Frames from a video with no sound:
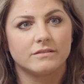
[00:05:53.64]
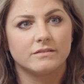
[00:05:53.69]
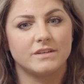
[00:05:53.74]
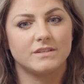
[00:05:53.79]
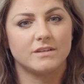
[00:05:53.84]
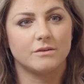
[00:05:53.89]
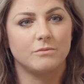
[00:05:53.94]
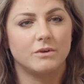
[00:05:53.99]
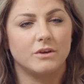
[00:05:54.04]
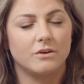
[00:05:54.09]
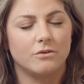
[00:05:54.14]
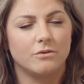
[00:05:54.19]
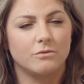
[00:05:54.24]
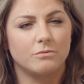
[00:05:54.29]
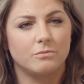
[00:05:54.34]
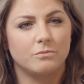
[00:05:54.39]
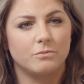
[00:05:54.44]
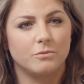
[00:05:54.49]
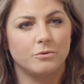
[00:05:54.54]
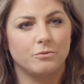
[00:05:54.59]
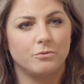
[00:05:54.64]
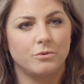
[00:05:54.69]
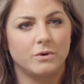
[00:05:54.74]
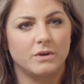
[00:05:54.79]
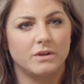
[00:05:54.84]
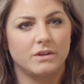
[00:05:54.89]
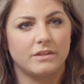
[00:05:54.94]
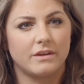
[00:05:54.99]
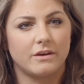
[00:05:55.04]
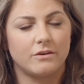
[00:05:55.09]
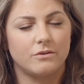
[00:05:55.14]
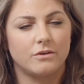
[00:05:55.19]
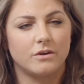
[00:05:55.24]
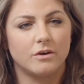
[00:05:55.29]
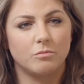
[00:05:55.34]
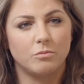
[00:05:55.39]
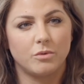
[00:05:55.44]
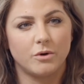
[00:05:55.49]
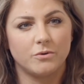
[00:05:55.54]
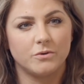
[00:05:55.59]
They sent me home without
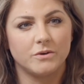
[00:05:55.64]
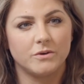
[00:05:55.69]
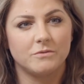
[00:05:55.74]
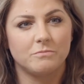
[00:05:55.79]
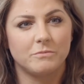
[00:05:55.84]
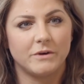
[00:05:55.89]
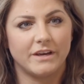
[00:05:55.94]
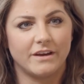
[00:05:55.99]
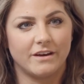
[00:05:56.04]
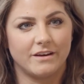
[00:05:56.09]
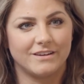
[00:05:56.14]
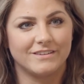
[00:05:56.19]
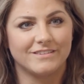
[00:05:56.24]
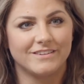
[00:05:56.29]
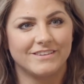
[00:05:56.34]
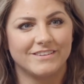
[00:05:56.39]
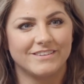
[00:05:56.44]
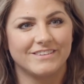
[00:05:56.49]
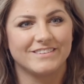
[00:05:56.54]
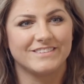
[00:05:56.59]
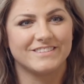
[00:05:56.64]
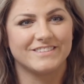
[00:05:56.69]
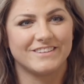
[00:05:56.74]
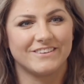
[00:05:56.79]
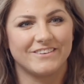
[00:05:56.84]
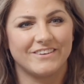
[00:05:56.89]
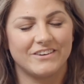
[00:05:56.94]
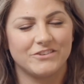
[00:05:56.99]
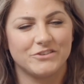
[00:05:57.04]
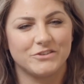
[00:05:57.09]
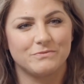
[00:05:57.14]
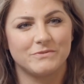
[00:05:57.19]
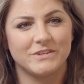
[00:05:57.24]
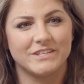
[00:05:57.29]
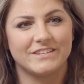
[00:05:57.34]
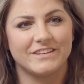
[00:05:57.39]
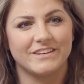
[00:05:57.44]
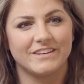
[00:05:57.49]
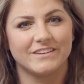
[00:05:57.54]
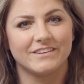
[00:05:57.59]
a bone in my head. So I was
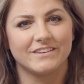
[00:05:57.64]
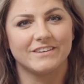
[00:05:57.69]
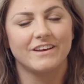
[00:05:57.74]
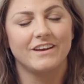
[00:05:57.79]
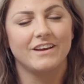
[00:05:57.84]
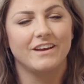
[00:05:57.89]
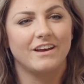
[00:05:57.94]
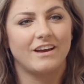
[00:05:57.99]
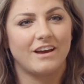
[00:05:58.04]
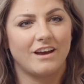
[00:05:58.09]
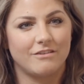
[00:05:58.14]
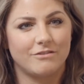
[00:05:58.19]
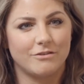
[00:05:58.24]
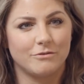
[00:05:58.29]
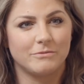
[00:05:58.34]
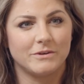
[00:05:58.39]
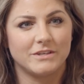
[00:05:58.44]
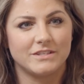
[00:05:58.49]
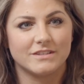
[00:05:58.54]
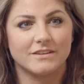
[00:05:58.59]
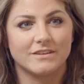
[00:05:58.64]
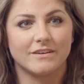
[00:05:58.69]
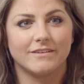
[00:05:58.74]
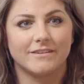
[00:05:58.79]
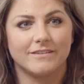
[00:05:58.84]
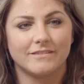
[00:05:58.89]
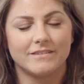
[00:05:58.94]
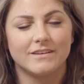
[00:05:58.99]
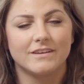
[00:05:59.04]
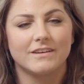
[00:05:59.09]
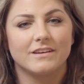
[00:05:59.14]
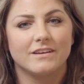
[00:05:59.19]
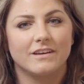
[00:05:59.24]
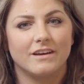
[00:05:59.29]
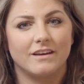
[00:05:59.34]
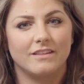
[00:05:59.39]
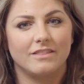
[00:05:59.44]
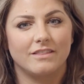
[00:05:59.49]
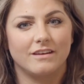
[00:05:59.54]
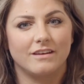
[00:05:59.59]
missing half of my skull.
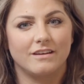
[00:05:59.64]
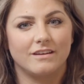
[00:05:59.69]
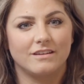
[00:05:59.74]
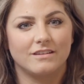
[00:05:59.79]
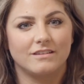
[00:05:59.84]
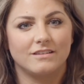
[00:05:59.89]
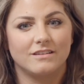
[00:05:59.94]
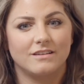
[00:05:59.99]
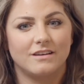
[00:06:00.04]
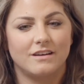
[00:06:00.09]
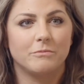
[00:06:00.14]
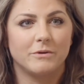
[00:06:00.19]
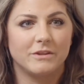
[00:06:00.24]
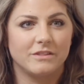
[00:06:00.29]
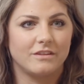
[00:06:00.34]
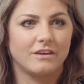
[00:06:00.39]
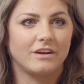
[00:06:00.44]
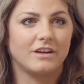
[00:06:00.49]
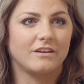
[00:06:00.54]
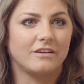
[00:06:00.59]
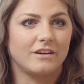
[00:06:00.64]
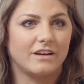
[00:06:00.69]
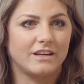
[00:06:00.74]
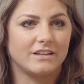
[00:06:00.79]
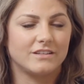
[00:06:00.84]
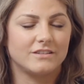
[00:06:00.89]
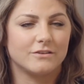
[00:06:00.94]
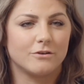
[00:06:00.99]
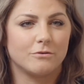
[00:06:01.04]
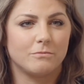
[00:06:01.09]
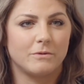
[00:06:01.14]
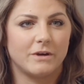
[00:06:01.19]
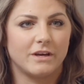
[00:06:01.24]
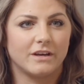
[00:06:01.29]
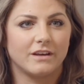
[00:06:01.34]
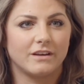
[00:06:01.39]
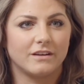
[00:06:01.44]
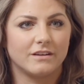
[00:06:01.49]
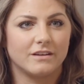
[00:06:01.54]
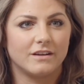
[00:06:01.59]
And then a month later, I had to go
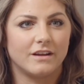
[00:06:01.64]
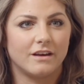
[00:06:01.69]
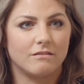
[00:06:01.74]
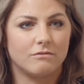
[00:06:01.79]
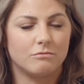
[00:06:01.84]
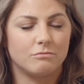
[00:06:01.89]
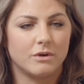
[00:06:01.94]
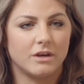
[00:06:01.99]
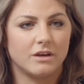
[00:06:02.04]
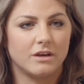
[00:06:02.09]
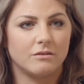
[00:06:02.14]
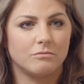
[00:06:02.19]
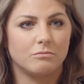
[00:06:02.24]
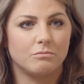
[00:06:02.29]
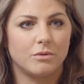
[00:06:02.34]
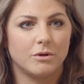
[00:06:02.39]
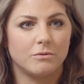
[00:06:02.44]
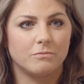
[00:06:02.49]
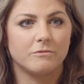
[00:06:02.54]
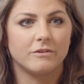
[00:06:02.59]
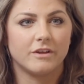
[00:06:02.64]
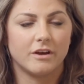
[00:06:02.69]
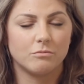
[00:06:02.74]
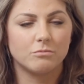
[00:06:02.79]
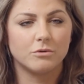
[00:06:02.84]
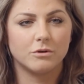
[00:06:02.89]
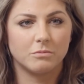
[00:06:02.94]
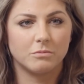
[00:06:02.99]
back in and have my bone flap